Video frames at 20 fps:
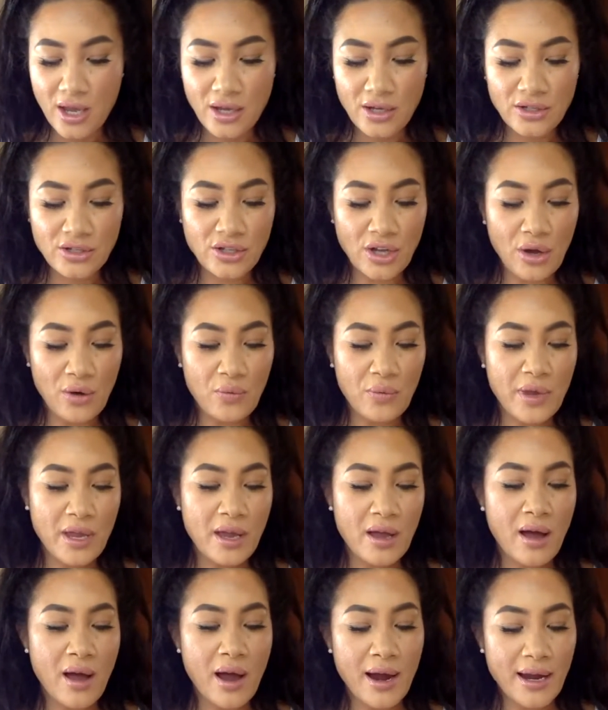So we
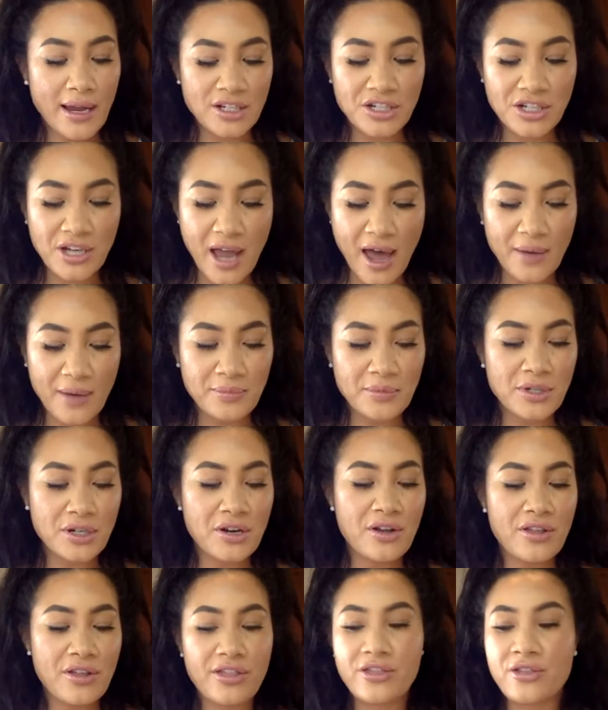are in
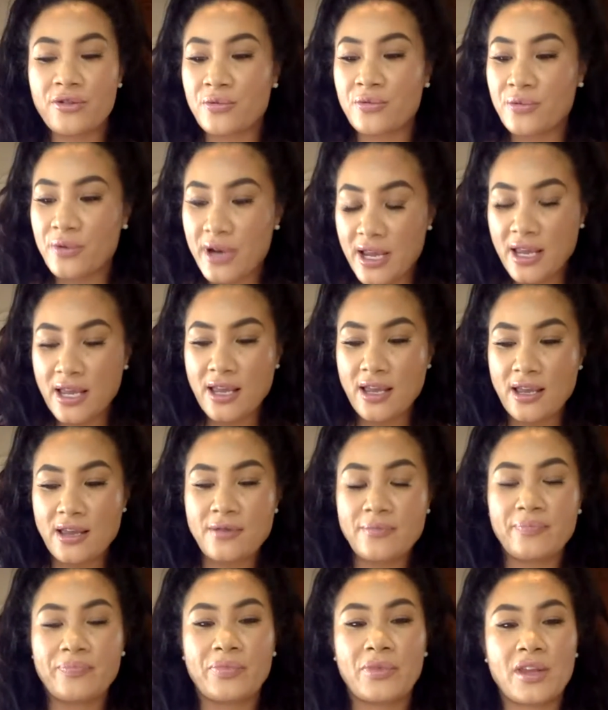chapter 3
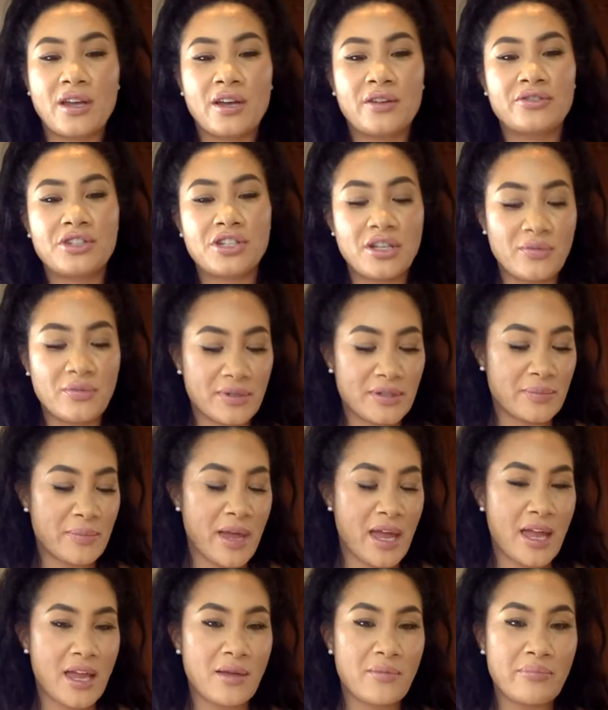of She Was
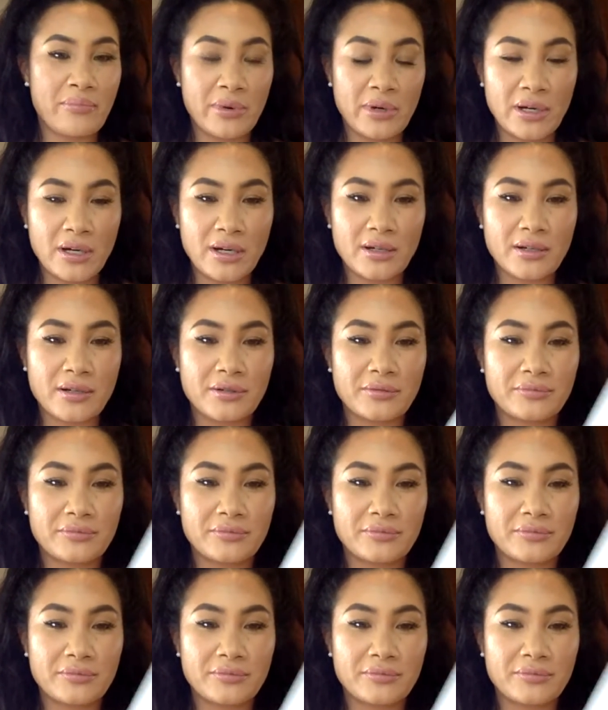Made book.